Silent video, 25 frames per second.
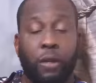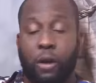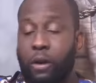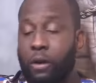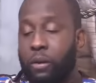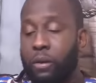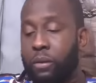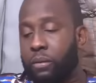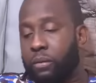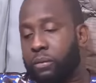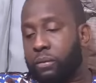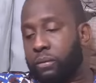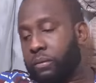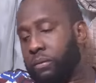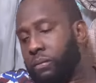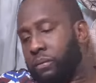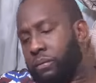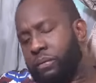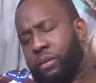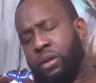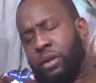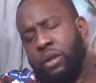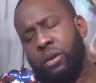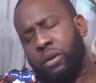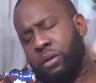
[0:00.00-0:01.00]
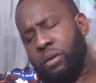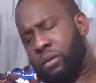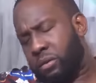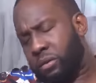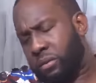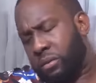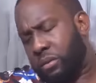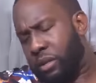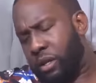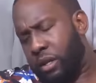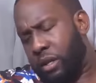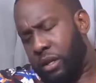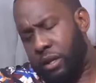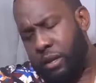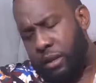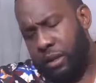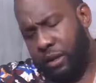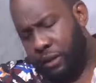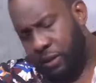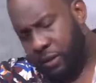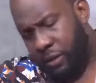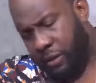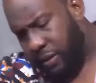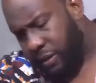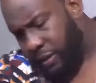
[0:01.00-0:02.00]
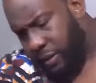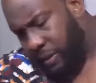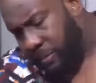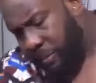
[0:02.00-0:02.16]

Oh, no, nothing, nothing.